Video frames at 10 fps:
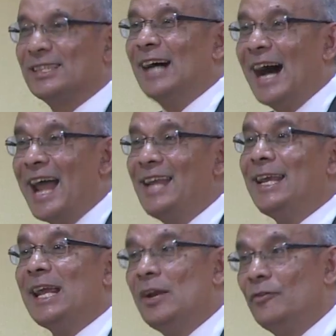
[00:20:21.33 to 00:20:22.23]
a
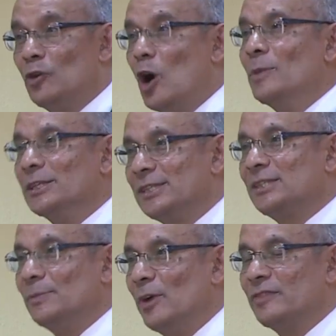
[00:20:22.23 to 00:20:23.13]
highly informal
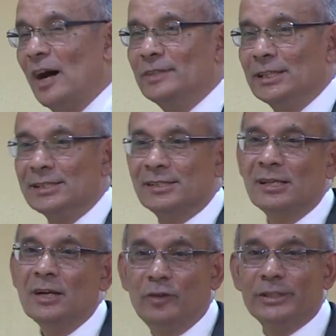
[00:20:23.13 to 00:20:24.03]
system of governance,
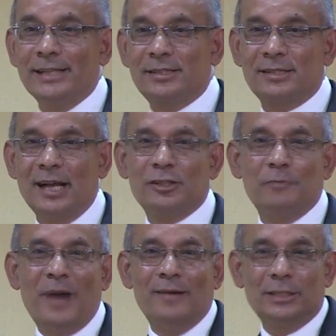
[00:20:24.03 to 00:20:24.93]
for the exercise
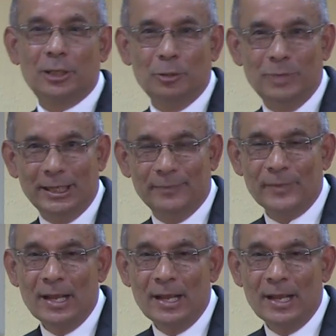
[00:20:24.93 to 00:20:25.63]
of power globally?